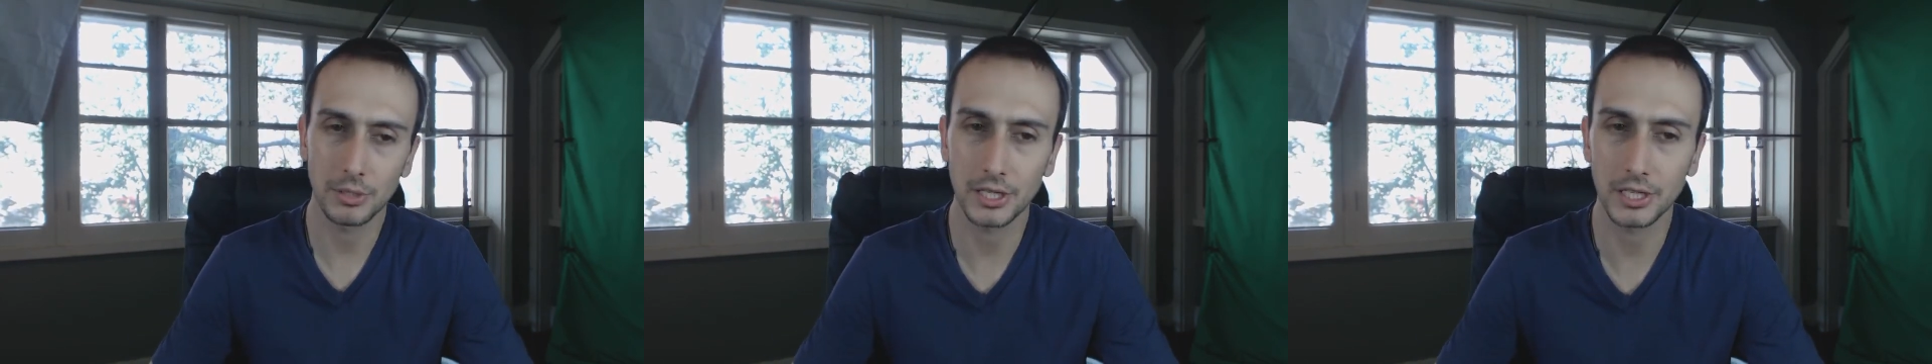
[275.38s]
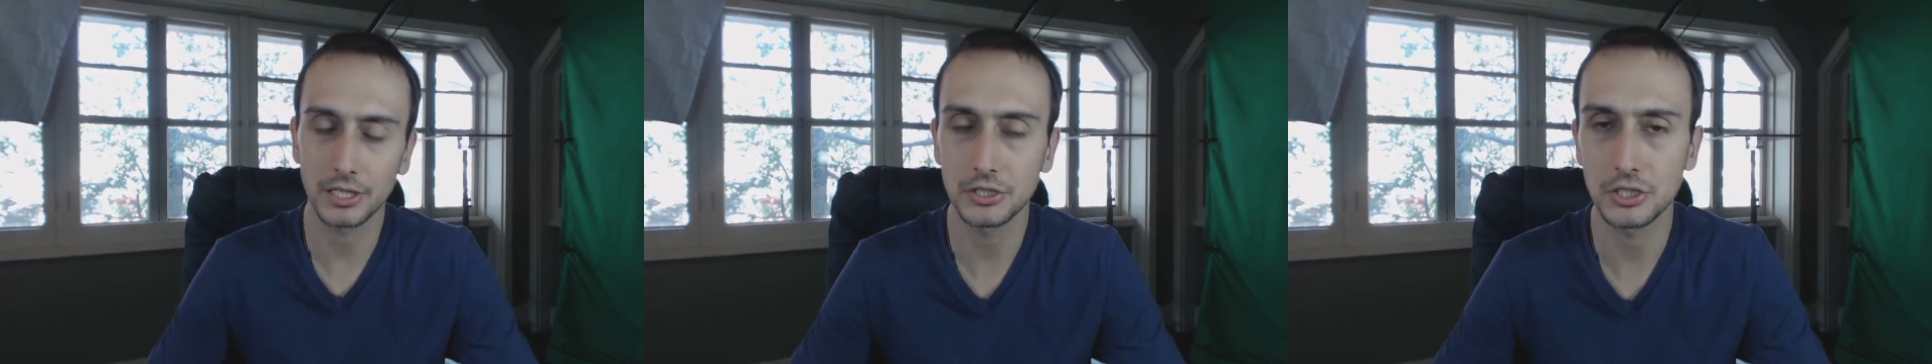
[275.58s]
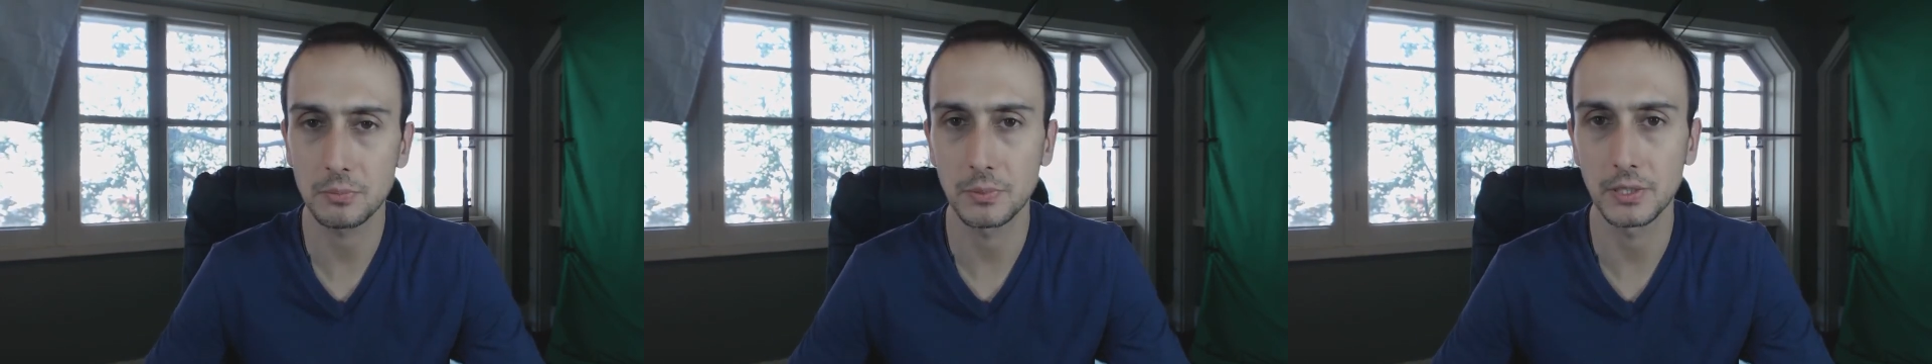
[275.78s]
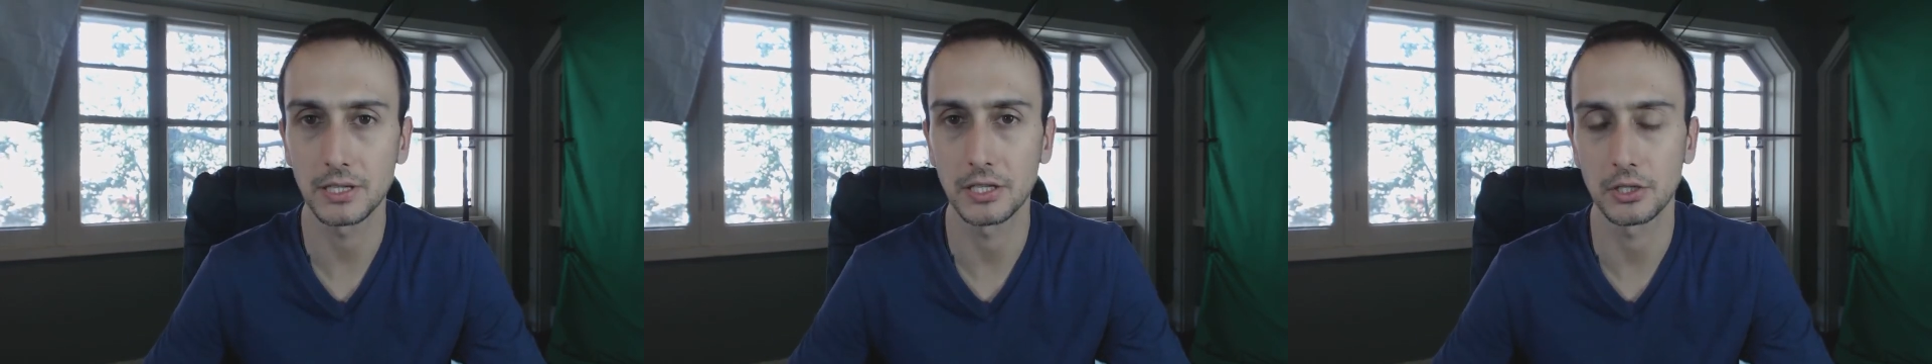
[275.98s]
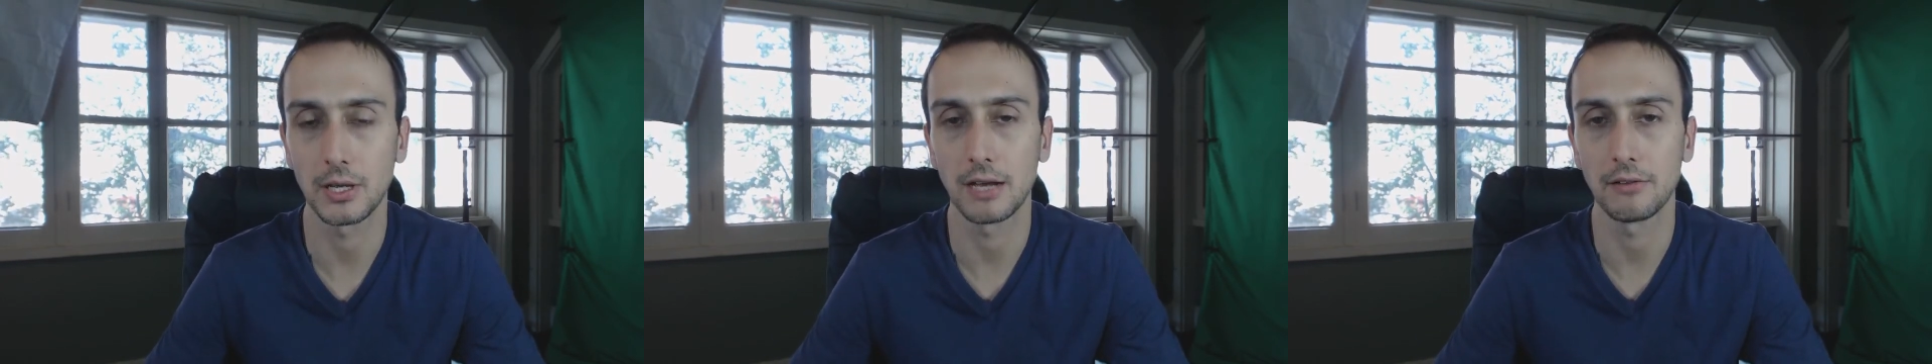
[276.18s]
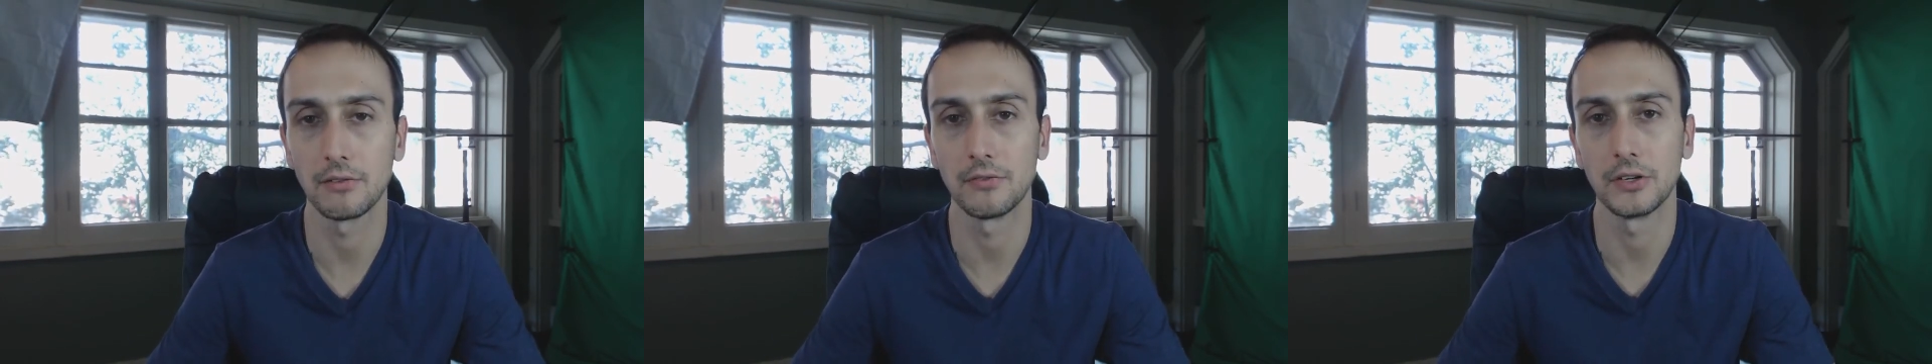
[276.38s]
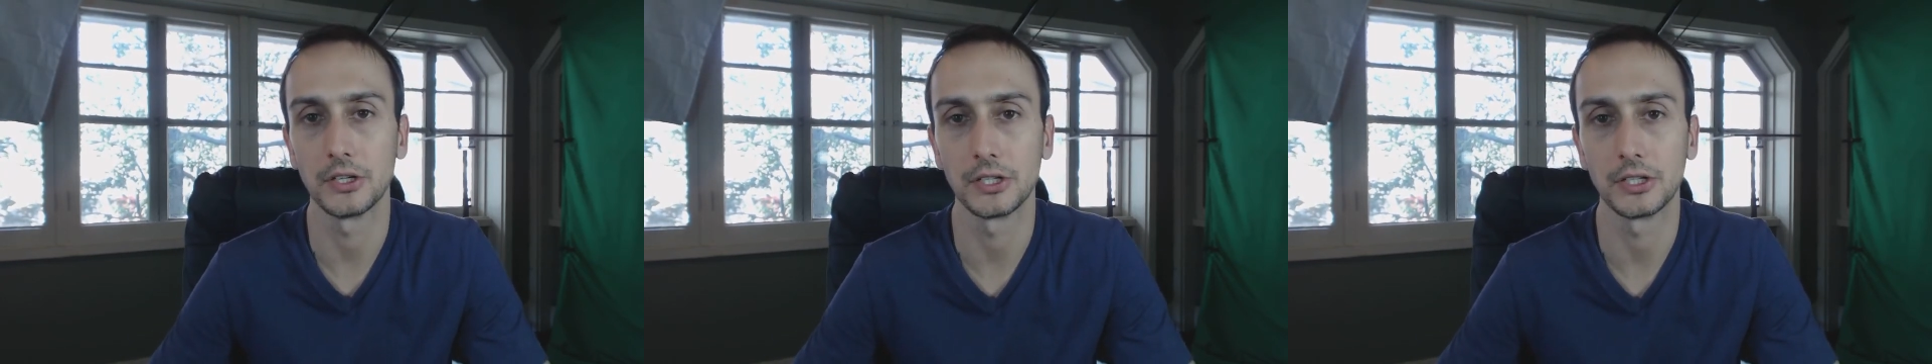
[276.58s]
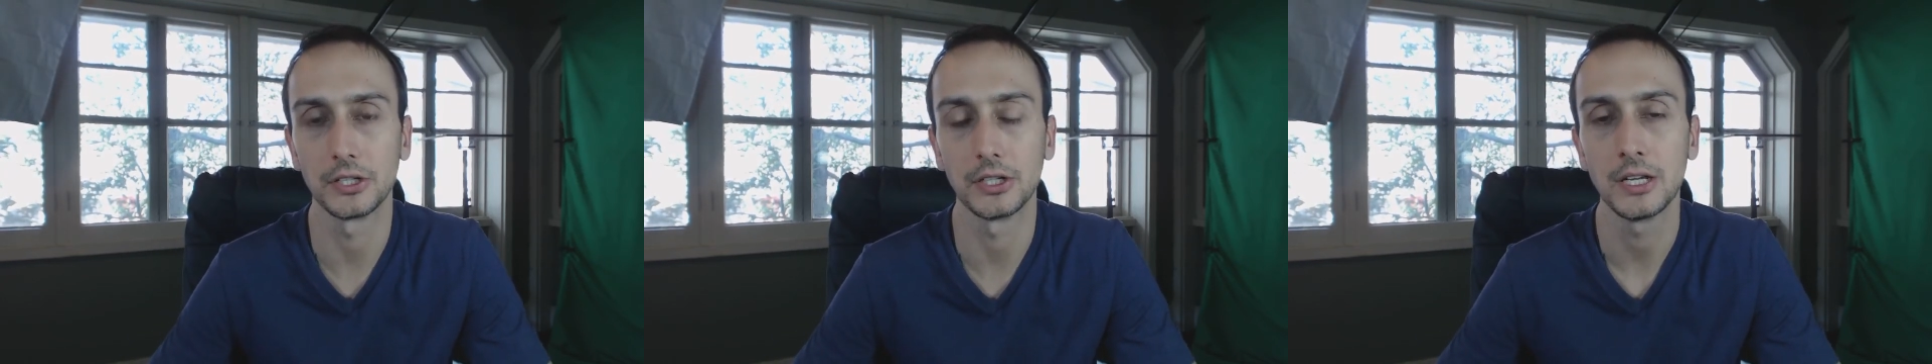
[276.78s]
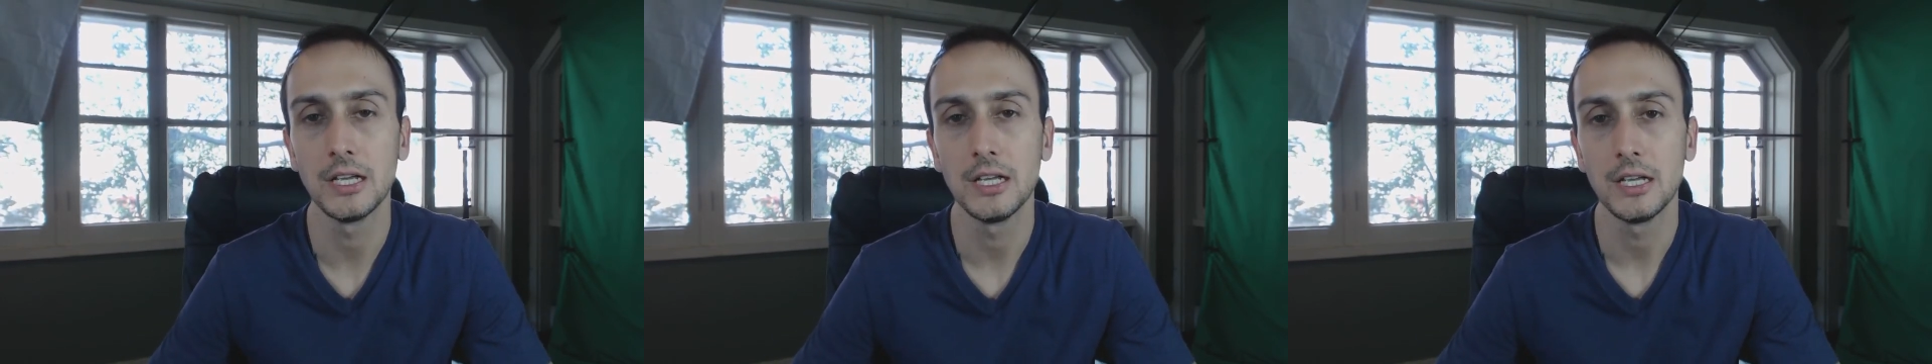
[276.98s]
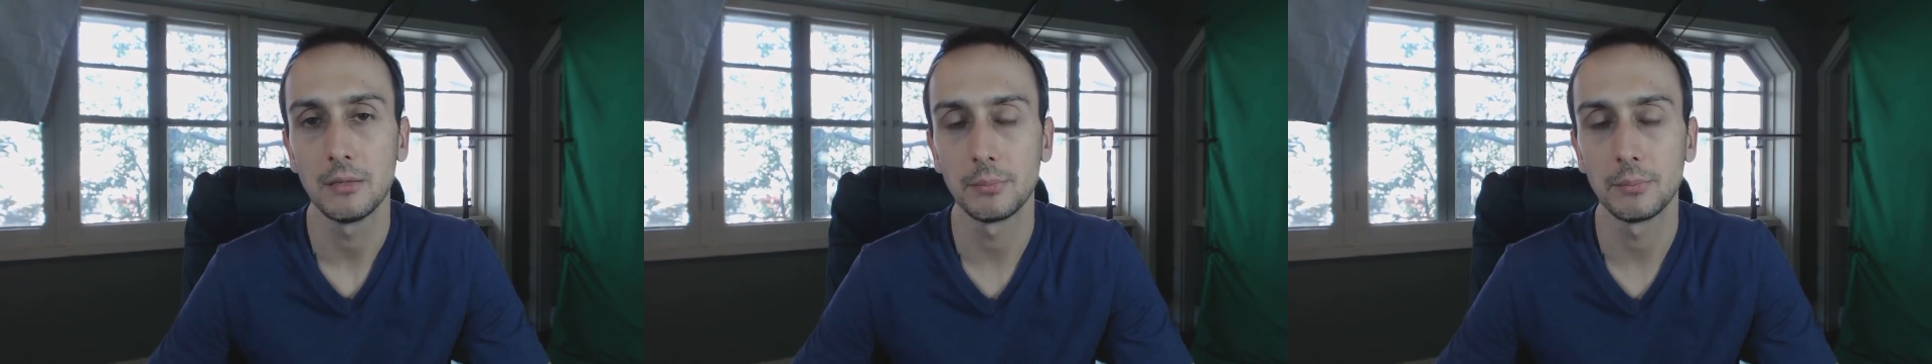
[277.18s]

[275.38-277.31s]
but it could just be that you have a very good